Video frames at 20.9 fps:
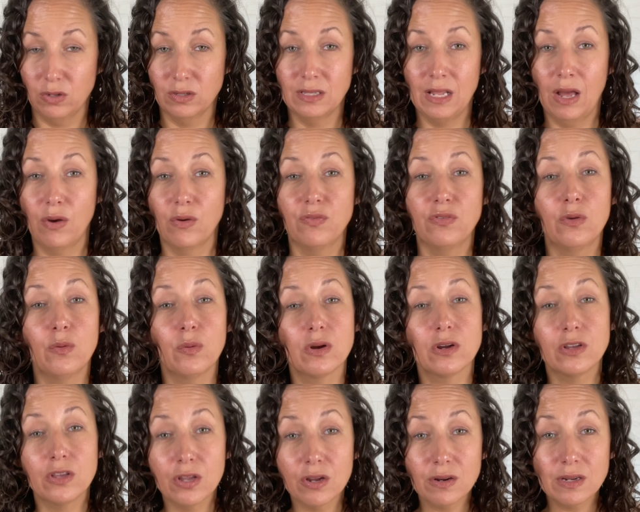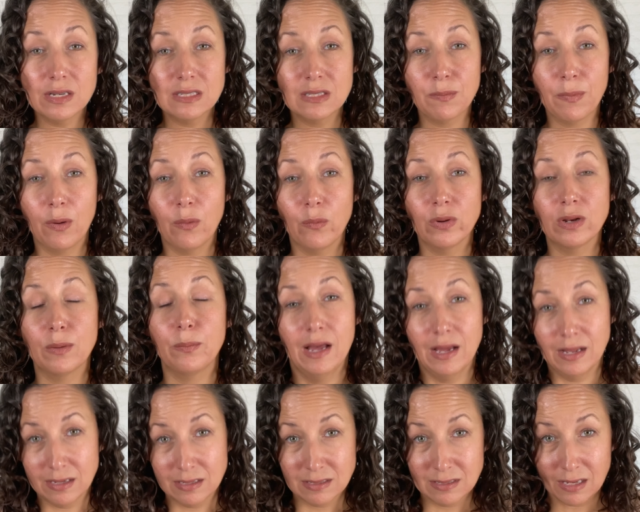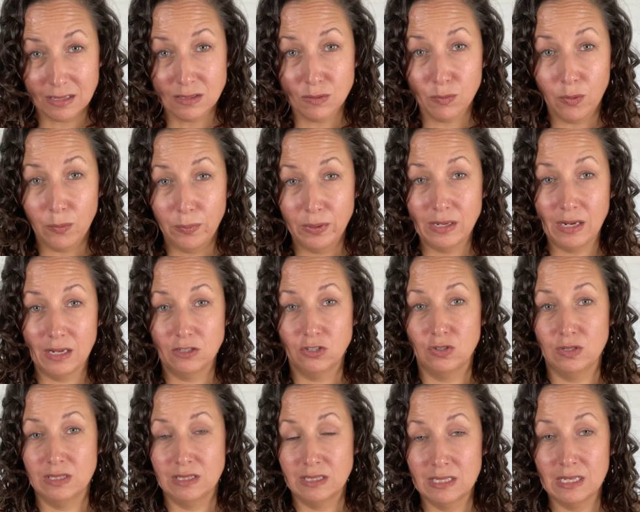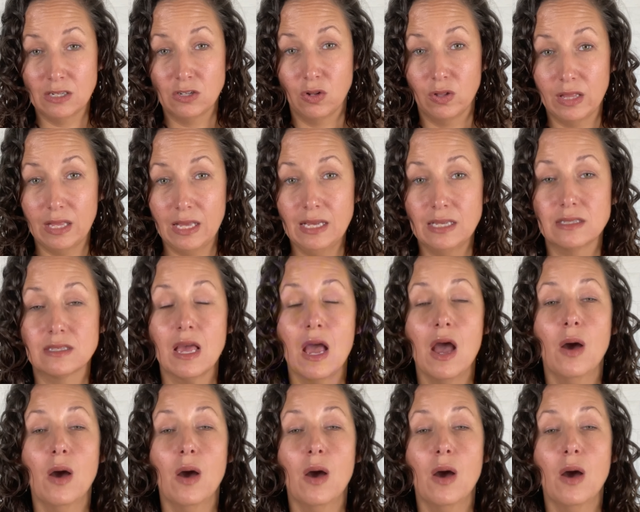Now, if you are curious about what an accessible pedestrian signal is,